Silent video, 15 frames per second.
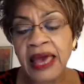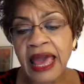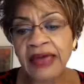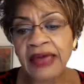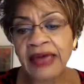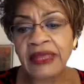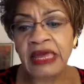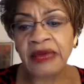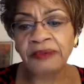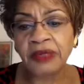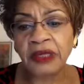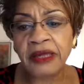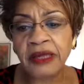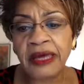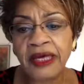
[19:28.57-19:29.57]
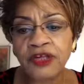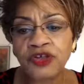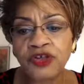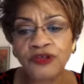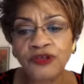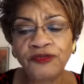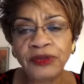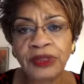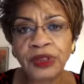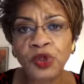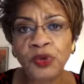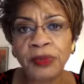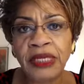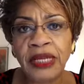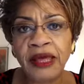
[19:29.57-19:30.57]
and the implications for
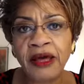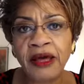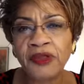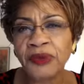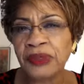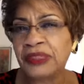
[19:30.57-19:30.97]
so many others.